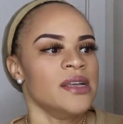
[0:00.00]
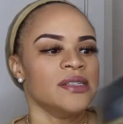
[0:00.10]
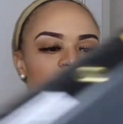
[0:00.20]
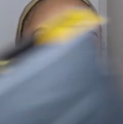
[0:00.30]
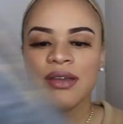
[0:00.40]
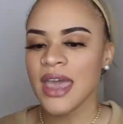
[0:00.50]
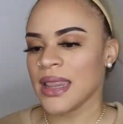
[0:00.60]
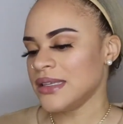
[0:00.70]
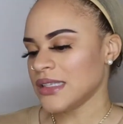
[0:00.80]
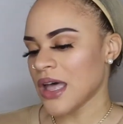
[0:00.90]
So yeah,
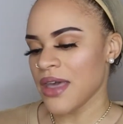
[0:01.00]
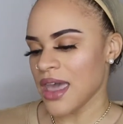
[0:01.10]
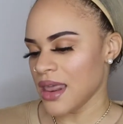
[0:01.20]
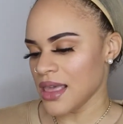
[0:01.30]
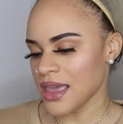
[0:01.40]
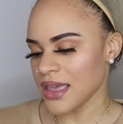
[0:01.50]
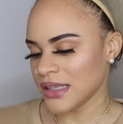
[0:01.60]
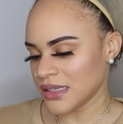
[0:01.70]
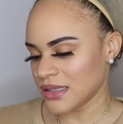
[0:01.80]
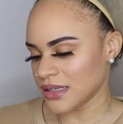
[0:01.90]
let's go ahead and get
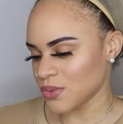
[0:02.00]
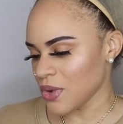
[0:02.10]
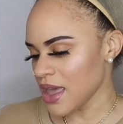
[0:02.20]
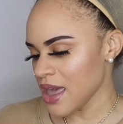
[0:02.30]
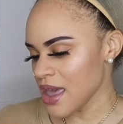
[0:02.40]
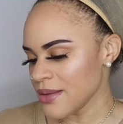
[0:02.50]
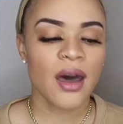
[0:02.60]
into this wig.